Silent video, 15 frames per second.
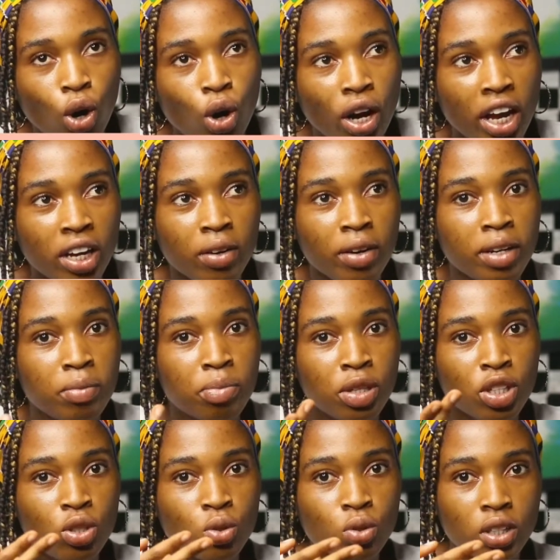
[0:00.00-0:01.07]
or a grade
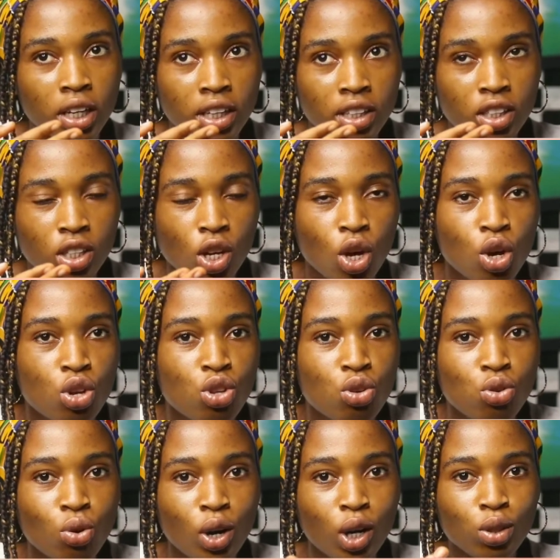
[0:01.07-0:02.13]
B student,
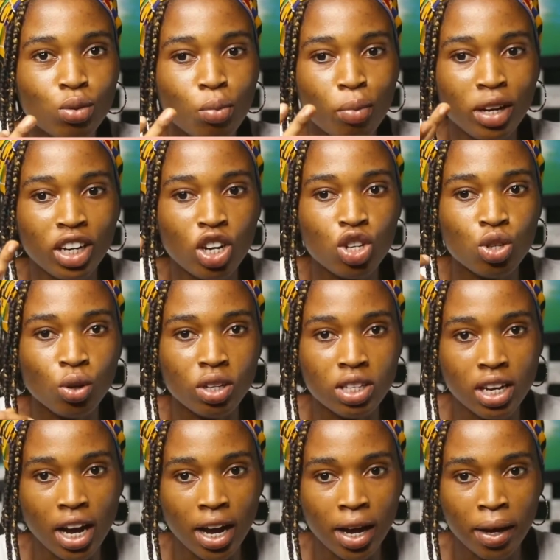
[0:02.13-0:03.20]
you know how to manage your
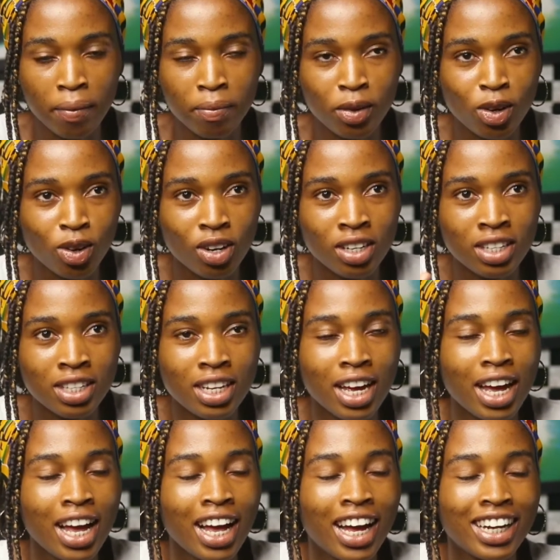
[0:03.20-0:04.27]
time, because
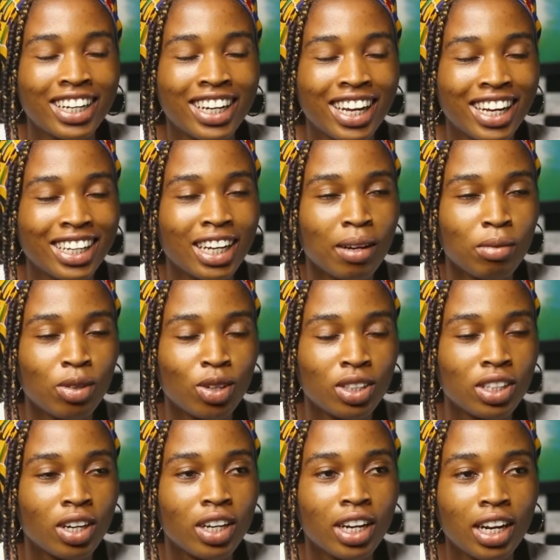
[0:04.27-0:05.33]
let me
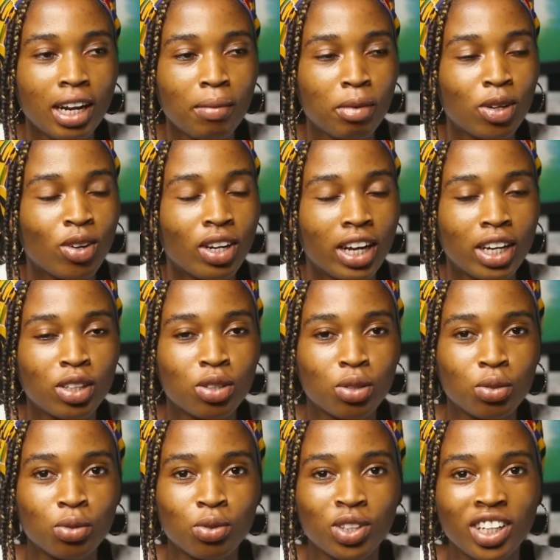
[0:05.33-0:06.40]
not lie
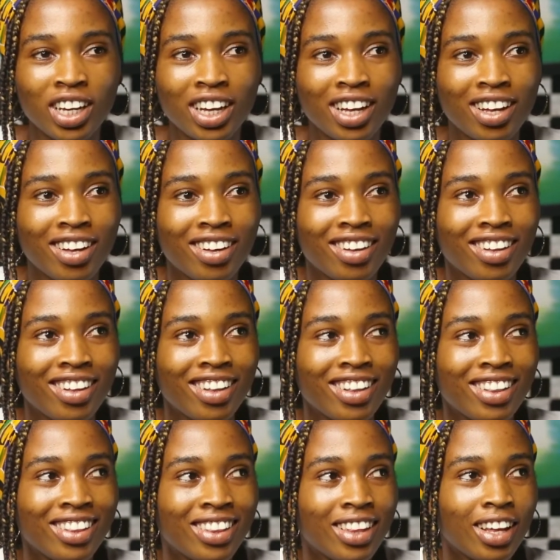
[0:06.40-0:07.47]
to you,
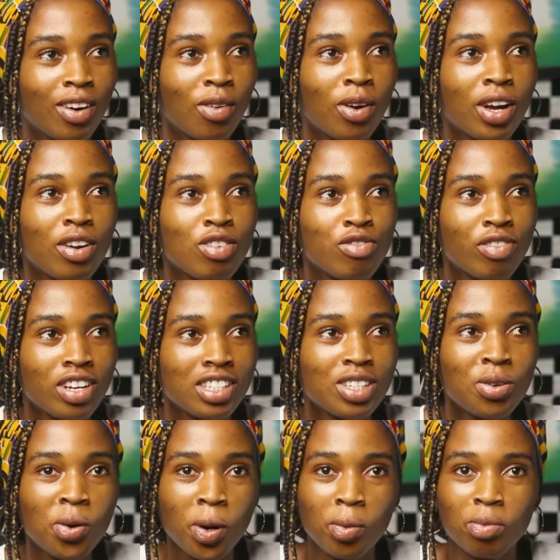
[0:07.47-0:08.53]
the
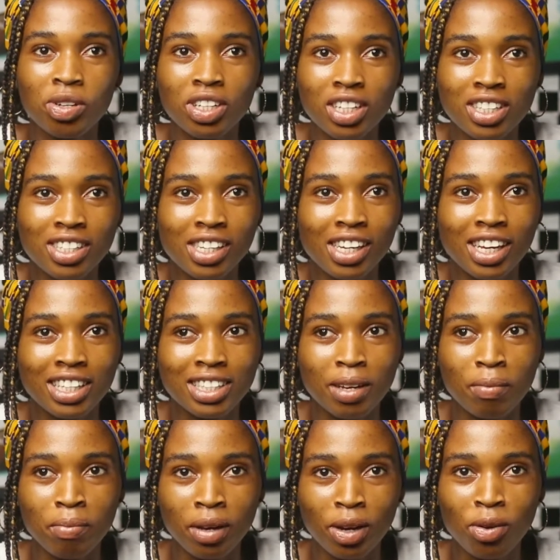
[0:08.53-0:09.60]
university community is
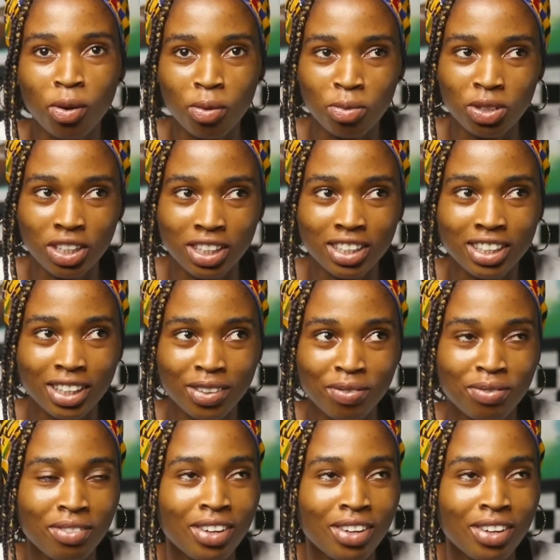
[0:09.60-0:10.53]
a big community.